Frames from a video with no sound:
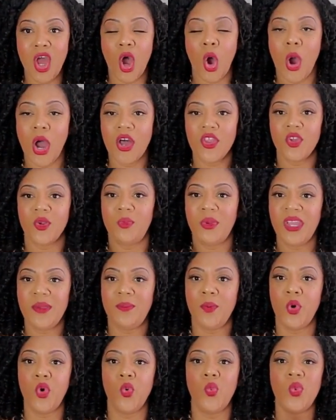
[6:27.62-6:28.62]
know other
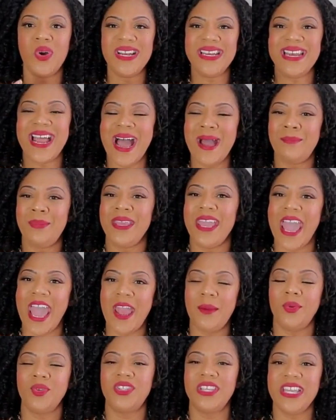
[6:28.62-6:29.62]
people who would not be
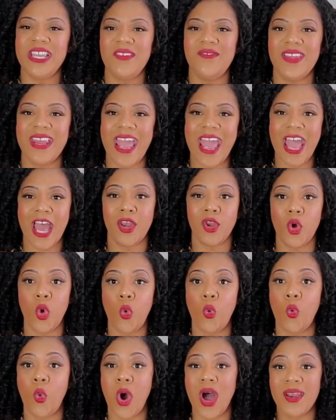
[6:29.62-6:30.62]
able to even handle
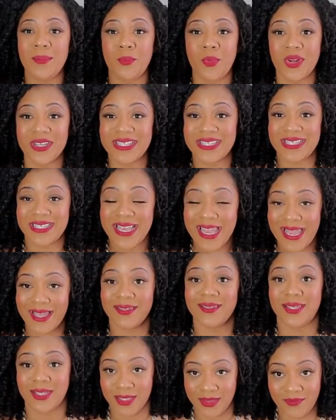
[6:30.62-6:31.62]

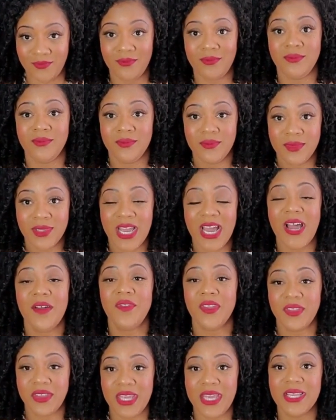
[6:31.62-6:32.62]
1%
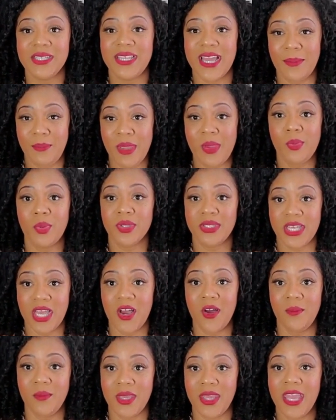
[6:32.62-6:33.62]
of the things that people
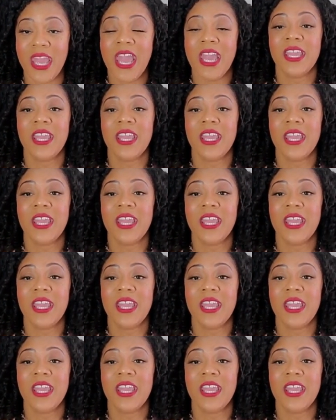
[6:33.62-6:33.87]
tell me.